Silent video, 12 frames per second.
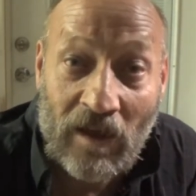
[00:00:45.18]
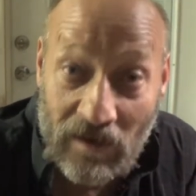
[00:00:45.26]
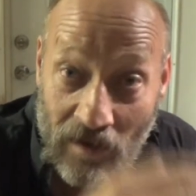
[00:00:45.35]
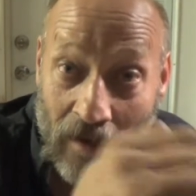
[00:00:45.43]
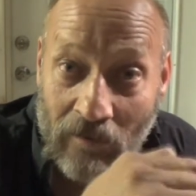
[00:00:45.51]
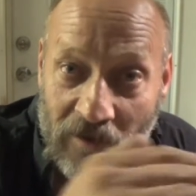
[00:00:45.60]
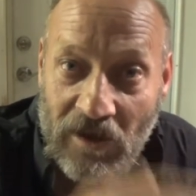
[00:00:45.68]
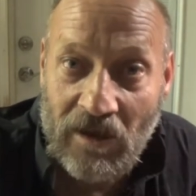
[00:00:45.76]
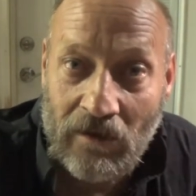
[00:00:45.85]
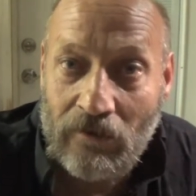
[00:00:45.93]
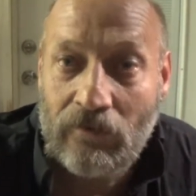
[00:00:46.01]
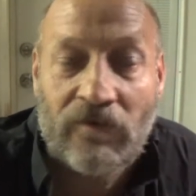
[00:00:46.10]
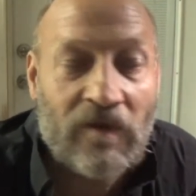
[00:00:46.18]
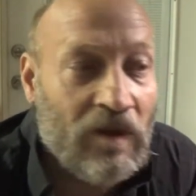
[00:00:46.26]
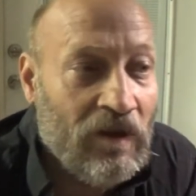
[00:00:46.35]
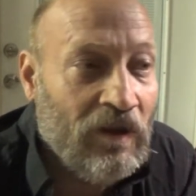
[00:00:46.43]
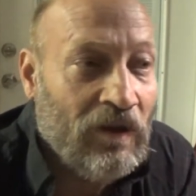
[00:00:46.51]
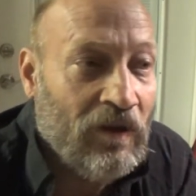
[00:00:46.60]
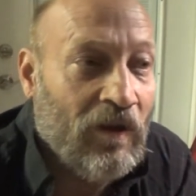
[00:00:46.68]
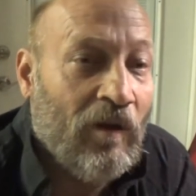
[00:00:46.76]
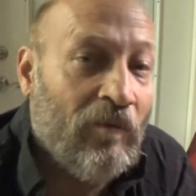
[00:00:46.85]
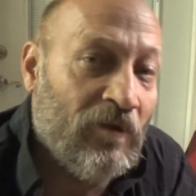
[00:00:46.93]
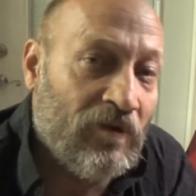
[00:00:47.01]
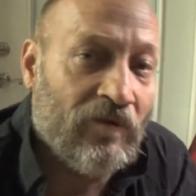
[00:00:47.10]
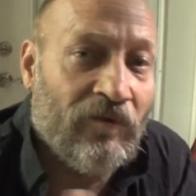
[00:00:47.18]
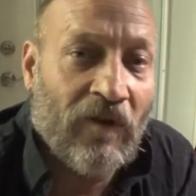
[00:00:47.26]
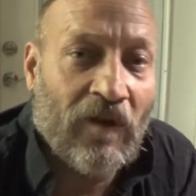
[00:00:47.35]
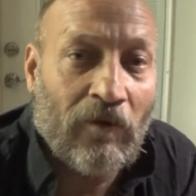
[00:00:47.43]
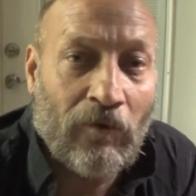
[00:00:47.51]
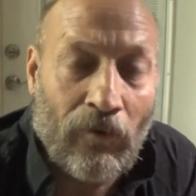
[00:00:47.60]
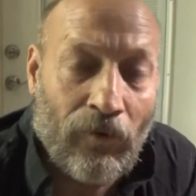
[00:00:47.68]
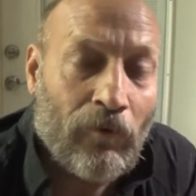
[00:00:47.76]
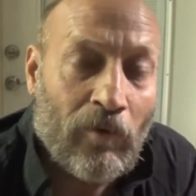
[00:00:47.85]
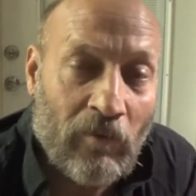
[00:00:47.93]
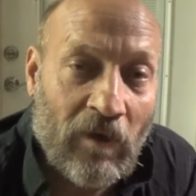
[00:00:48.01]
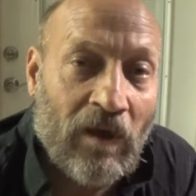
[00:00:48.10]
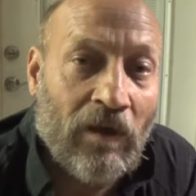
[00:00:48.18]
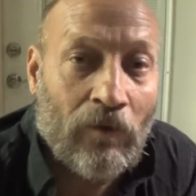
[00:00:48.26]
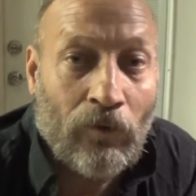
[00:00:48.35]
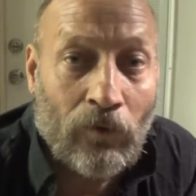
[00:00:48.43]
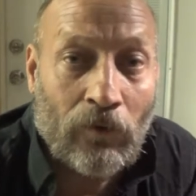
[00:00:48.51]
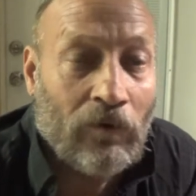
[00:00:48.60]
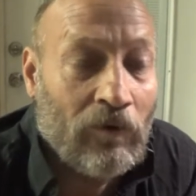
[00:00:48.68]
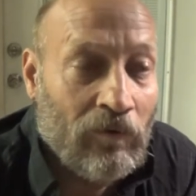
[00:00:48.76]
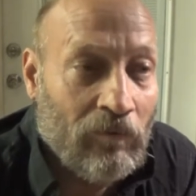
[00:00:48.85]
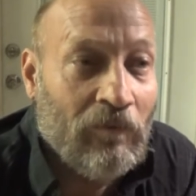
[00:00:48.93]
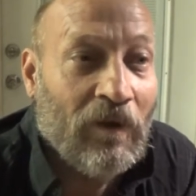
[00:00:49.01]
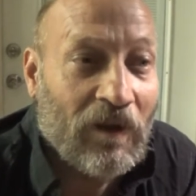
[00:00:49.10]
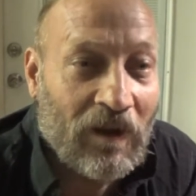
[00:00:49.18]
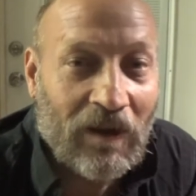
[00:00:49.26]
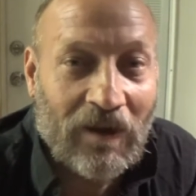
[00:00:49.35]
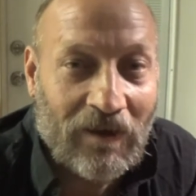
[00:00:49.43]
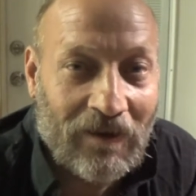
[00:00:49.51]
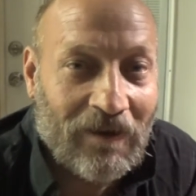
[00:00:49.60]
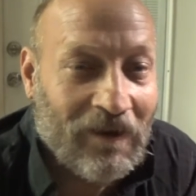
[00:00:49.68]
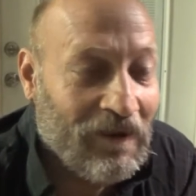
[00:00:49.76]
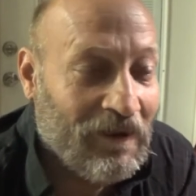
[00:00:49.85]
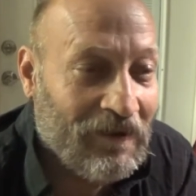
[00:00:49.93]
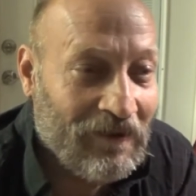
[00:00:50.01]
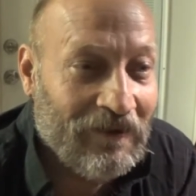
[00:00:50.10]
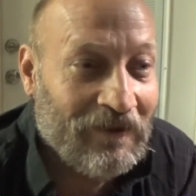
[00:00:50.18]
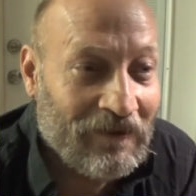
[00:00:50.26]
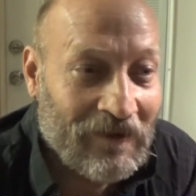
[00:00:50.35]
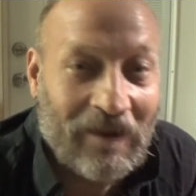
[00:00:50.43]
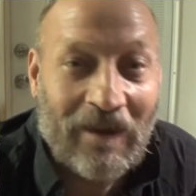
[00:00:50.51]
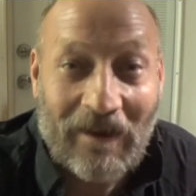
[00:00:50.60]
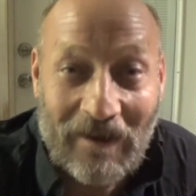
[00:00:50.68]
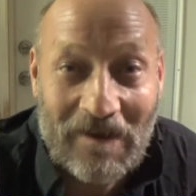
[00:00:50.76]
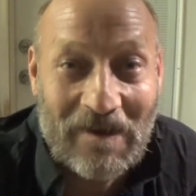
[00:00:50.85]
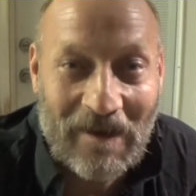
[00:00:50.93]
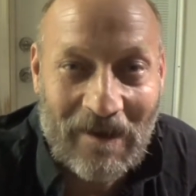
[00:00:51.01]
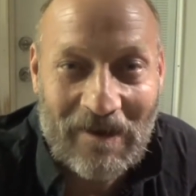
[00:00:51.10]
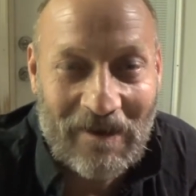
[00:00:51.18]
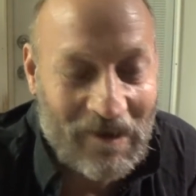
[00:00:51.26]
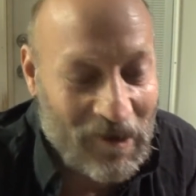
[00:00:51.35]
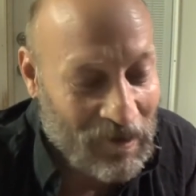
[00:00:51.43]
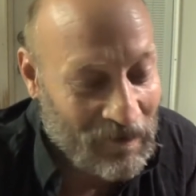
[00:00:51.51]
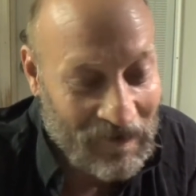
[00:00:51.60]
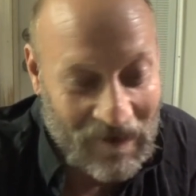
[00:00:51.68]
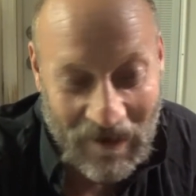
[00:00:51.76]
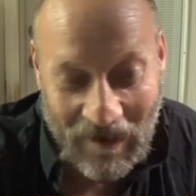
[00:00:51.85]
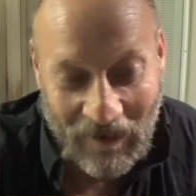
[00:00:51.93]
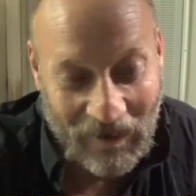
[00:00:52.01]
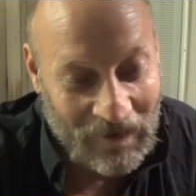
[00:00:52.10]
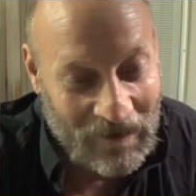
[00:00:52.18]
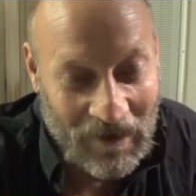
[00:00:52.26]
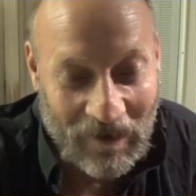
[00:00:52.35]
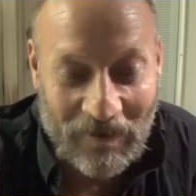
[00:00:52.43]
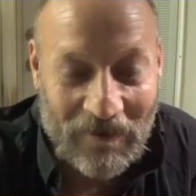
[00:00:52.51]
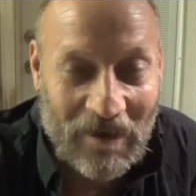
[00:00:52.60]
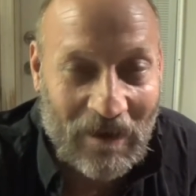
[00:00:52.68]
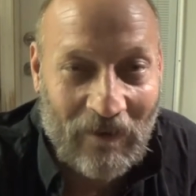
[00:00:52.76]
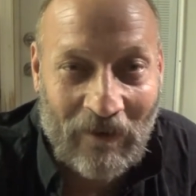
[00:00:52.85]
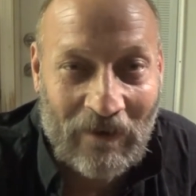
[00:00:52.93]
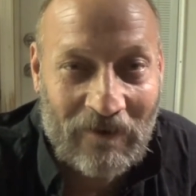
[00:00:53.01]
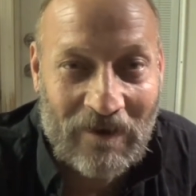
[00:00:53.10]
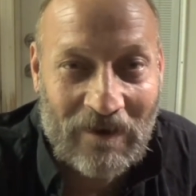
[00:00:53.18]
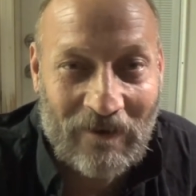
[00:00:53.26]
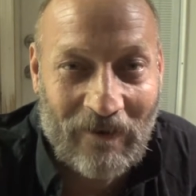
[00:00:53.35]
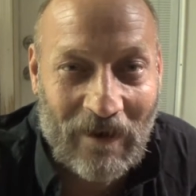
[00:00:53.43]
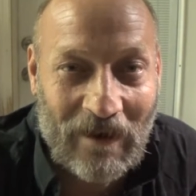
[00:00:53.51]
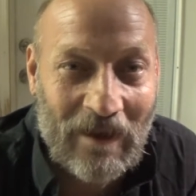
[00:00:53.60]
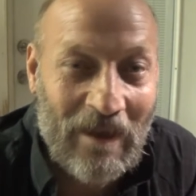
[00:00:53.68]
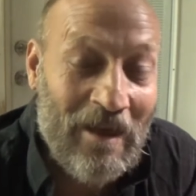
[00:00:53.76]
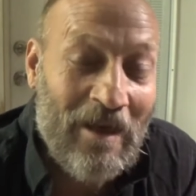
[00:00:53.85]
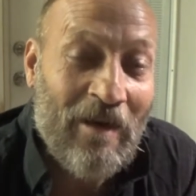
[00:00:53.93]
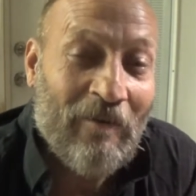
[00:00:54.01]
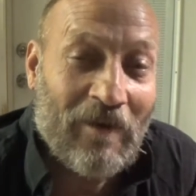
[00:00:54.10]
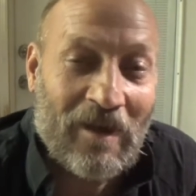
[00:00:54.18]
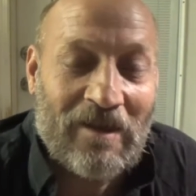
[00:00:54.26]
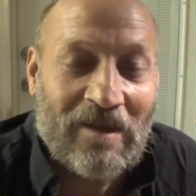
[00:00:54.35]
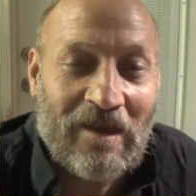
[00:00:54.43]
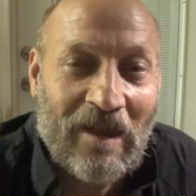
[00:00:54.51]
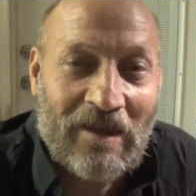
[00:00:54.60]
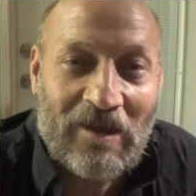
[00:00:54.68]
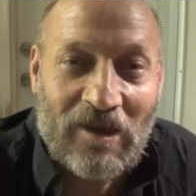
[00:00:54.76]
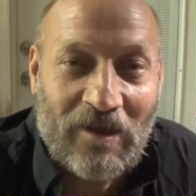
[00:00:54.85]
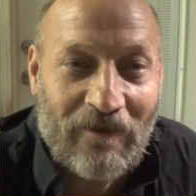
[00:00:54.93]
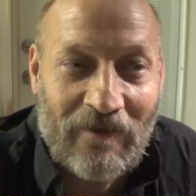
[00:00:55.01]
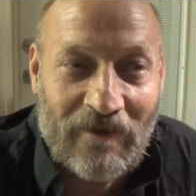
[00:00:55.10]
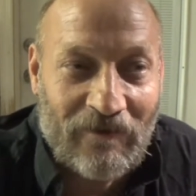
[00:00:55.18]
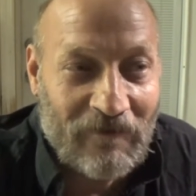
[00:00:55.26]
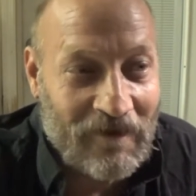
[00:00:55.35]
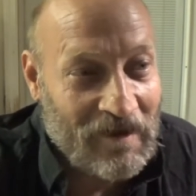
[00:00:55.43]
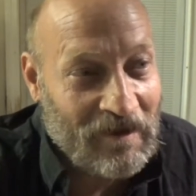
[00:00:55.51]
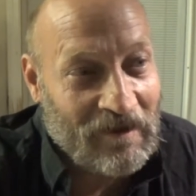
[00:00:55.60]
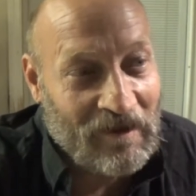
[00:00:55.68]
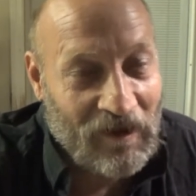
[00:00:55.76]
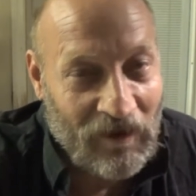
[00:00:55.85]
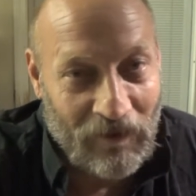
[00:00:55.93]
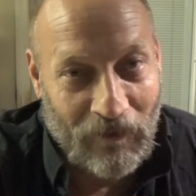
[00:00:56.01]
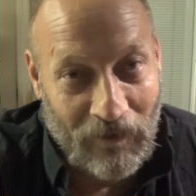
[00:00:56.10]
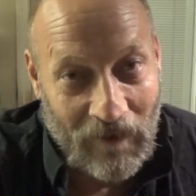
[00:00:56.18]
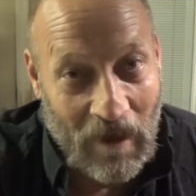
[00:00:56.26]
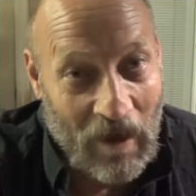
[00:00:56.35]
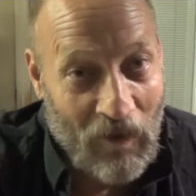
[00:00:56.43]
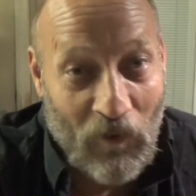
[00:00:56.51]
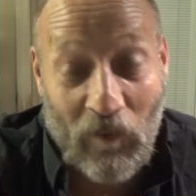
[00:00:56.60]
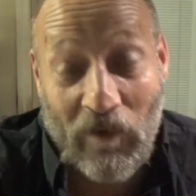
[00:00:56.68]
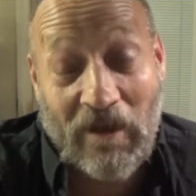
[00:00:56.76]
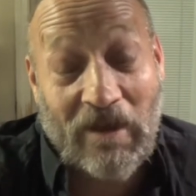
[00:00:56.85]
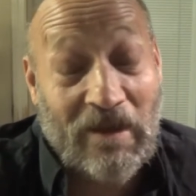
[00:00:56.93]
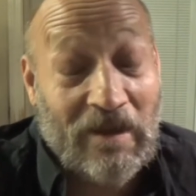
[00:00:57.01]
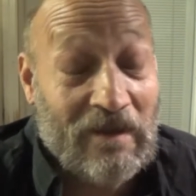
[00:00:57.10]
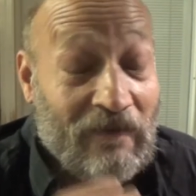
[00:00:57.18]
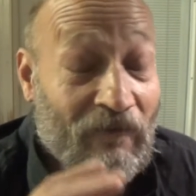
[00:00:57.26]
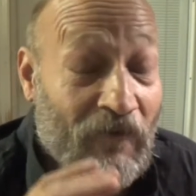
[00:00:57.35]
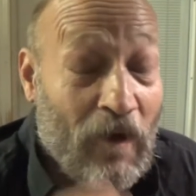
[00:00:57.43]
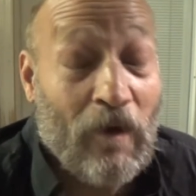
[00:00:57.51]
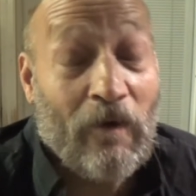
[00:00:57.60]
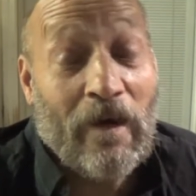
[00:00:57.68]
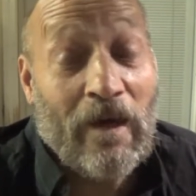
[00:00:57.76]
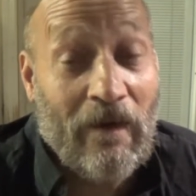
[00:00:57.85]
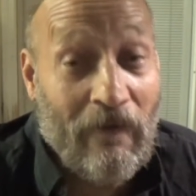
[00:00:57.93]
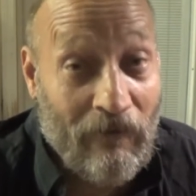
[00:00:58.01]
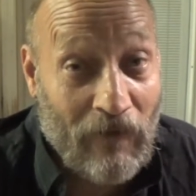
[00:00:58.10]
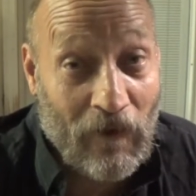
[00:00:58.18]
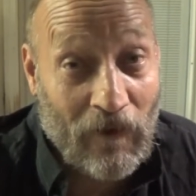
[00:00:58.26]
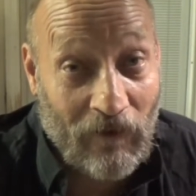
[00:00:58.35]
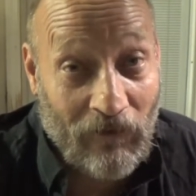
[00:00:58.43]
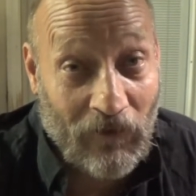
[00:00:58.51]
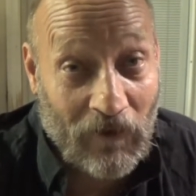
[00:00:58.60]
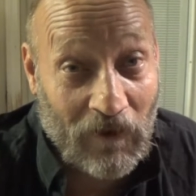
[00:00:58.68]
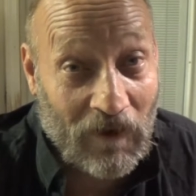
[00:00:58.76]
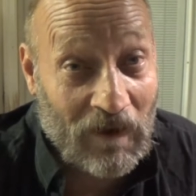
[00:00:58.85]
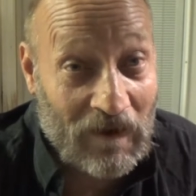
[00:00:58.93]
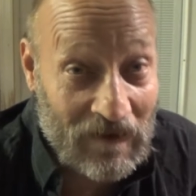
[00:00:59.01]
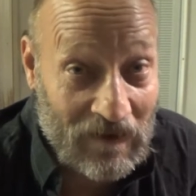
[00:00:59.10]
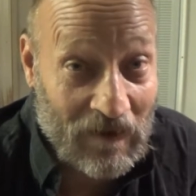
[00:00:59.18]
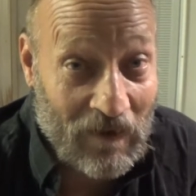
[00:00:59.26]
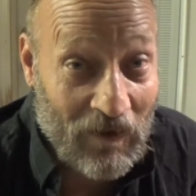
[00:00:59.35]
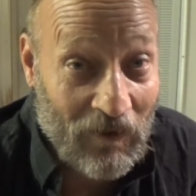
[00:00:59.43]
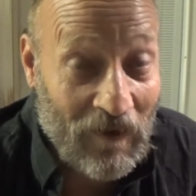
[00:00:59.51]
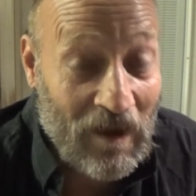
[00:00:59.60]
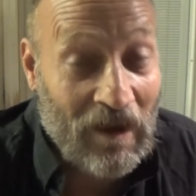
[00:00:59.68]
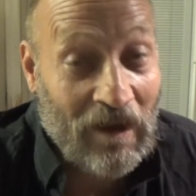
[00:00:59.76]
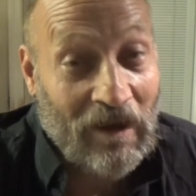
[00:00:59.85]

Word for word: my top channels, uh, but you'll find her through me or Monkey. Uh, again, it's Nancy Jones. Check check her channel out. She's great. But I just had to share this with you. It's cuter than hell, but it is very very funny. So.